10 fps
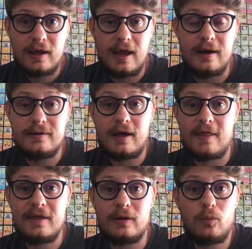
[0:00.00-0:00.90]
And I
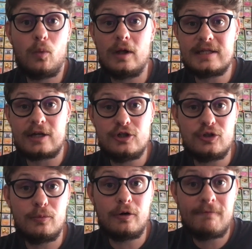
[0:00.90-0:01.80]
think once actuaries
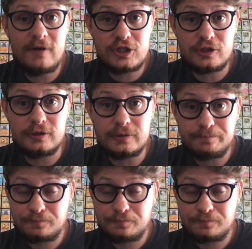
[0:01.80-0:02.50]
are more efficient,